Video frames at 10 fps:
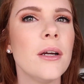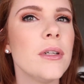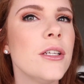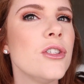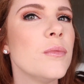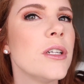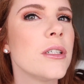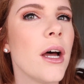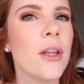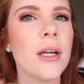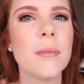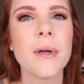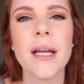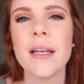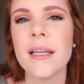really too much color,
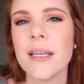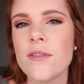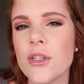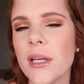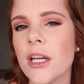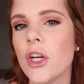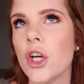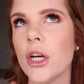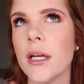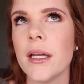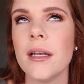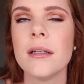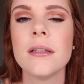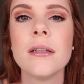but it gives you like a good